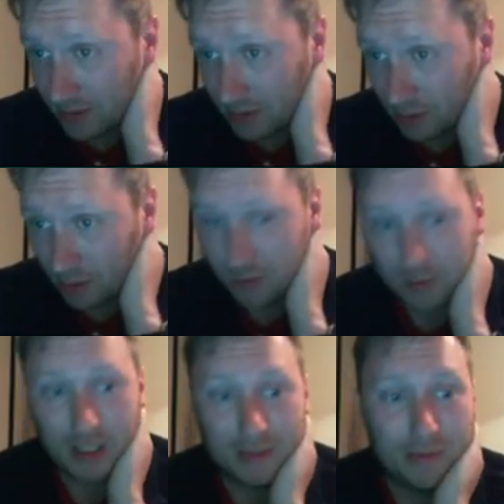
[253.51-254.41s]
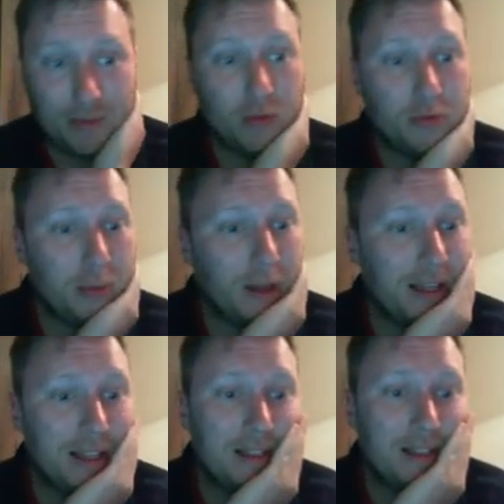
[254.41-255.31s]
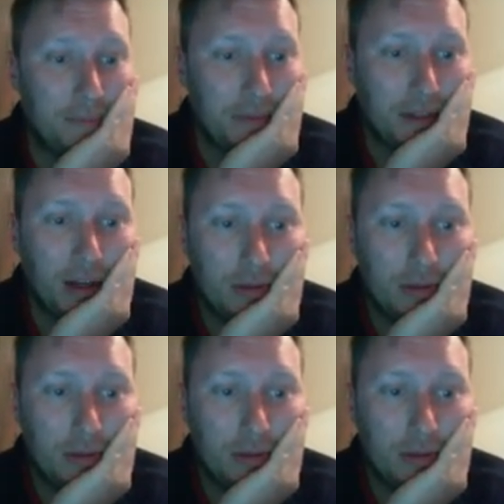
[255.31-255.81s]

of course, made up of Wolves players the